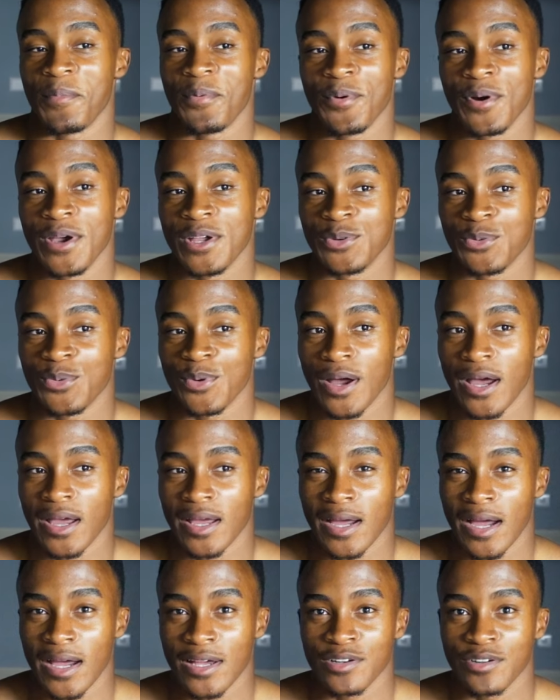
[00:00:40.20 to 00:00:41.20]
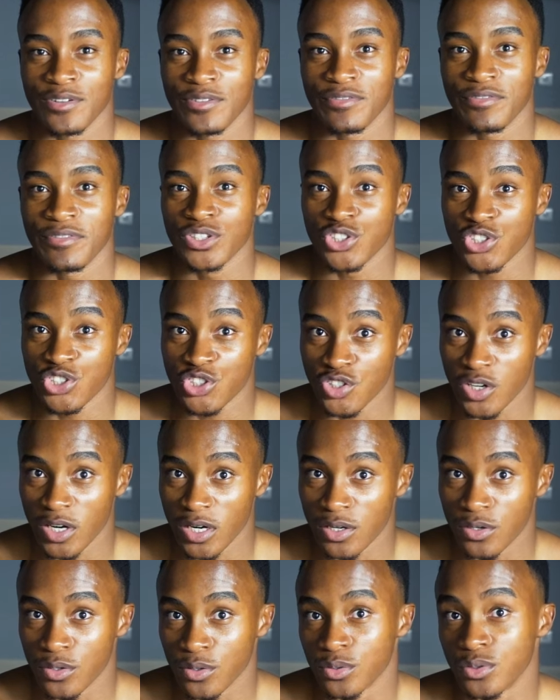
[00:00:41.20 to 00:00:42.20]
point where I kind of
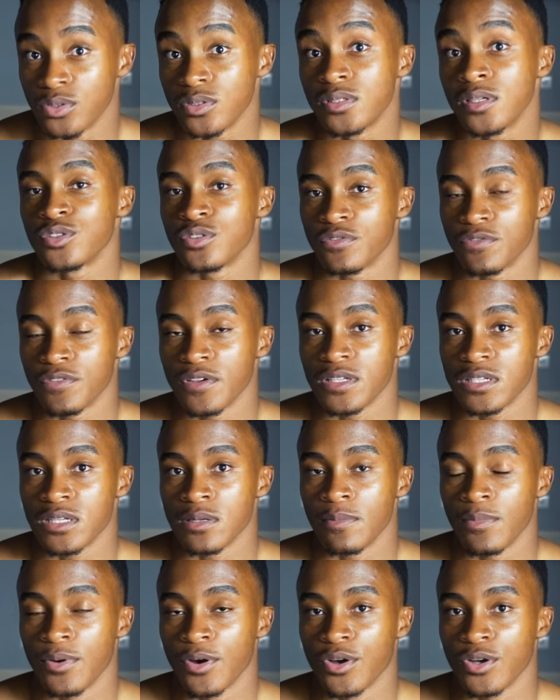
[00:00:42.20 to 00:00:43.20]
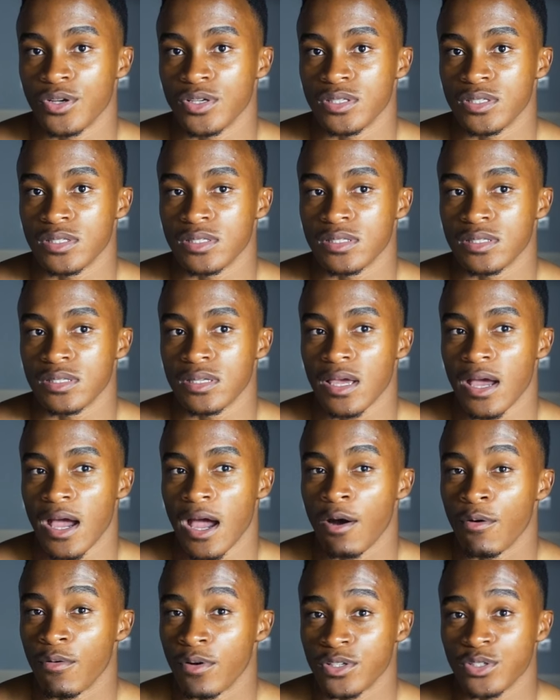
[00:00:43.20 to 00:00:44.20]
struggled to fit in because
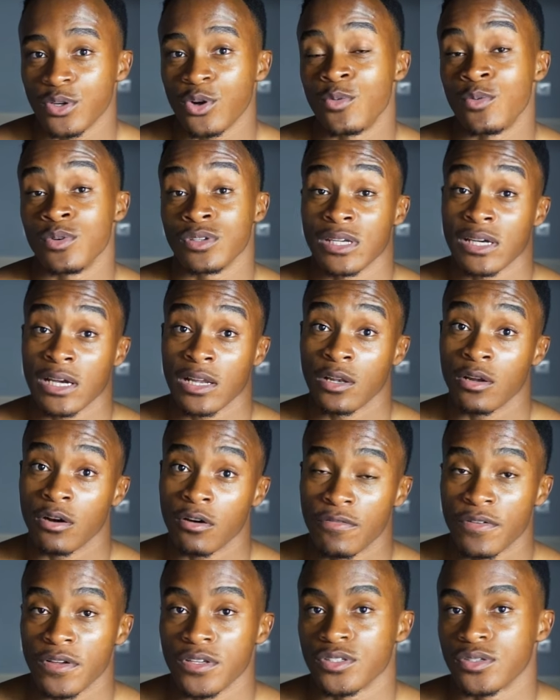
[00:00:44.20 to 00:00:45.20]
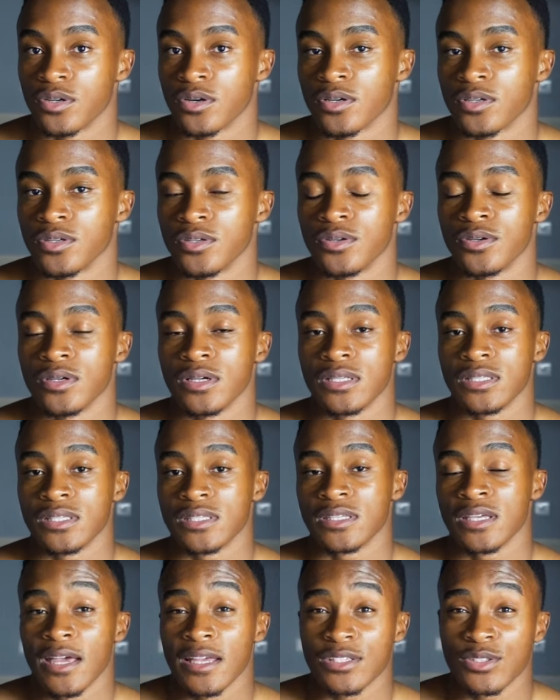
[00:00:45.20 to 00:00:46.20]
I was almost like a laughing stock, you know.
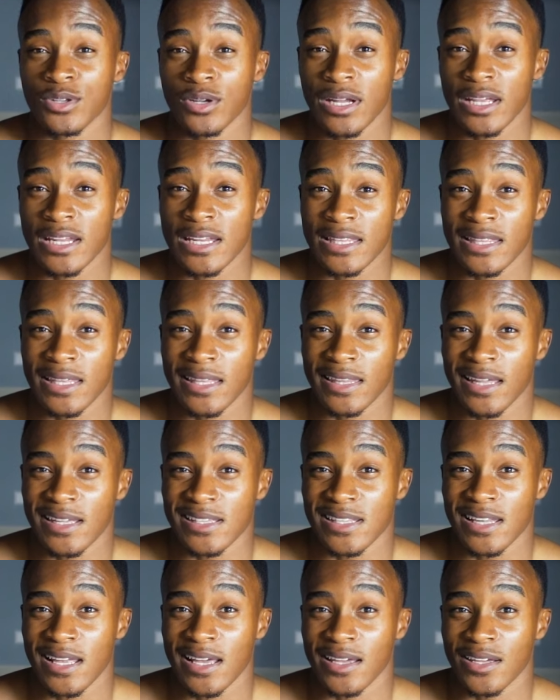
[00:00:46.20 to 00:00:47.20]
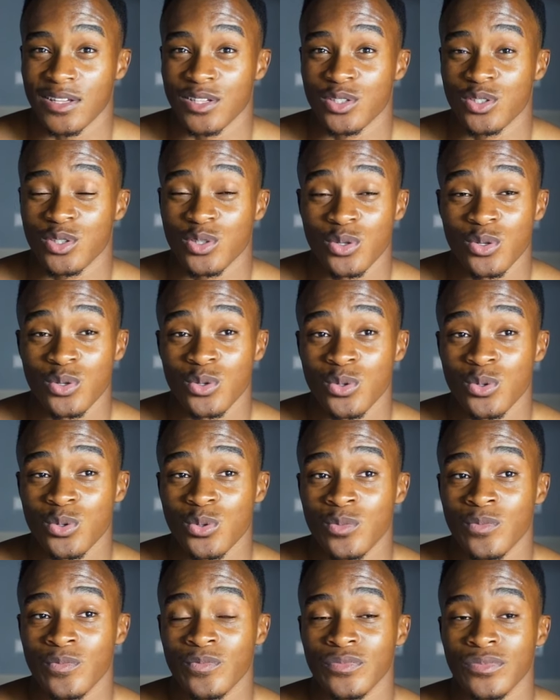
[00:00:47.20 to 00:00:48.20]
It's not anything that's like
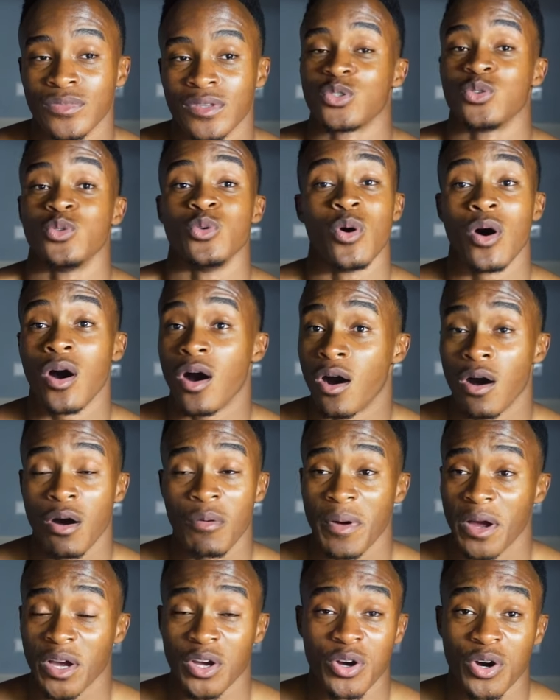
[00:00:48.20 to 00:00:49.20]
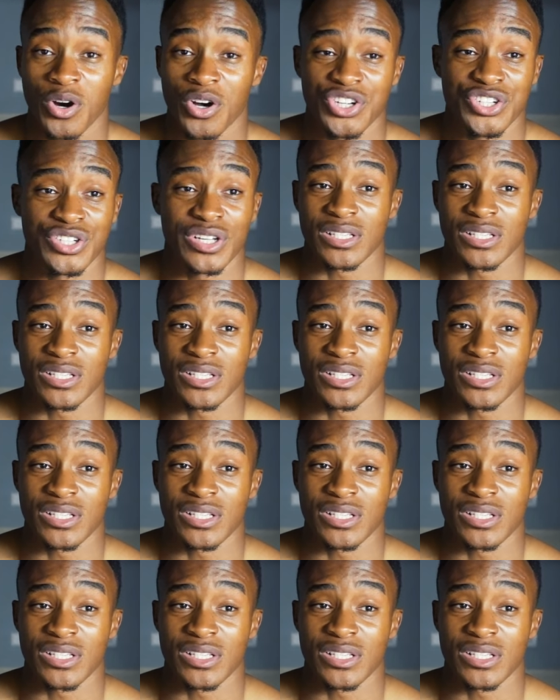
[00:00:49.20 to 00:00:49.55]
too oh my gosh,